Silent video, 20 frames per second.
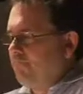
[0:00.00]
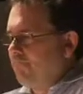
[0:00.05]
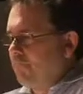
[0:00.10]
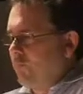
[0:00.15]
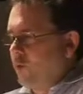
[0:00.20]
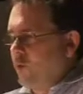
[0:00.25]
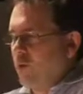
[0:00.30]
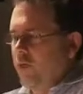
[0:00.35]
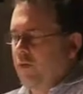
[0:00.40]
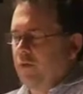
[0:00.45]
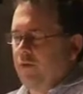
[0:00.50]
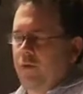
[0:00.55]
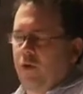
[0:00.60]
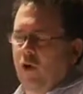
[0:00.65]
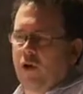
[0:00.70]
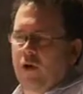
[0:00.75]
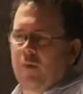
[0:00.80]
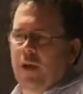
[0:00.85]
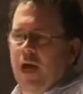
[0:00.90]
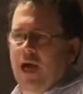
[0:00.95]
we would
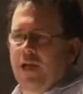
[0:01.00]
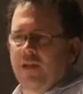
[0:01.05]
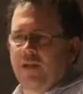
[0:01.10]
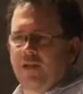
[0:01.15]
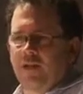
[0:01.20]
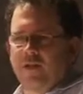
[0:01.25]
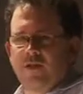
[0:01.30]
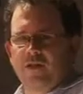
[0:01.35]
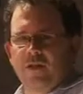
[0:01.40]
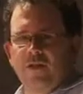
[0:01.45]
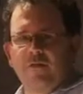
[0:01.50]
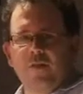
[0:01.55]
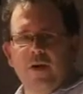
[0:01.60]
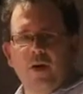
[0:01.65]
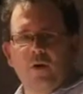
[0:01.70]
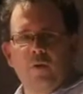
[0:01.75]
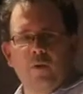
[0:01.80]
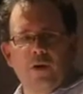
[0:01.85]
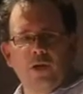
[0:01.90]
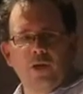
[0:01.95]
automatically sniff
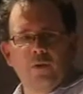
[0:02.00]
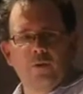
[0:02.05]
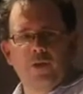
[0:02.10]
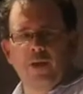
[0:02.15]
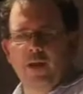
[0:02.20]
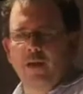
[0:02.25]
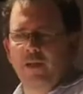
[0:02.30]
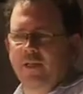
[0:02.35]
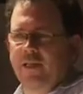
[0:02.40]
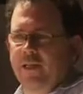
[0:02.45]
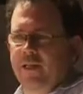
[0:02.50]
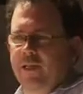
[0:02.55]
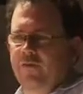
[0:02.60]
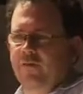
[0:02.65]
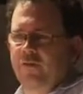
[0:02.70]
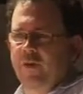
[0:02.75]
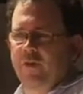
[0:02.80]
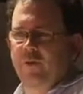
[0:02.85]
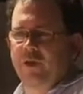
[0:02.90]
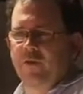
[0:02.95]
out where you were dialing in from,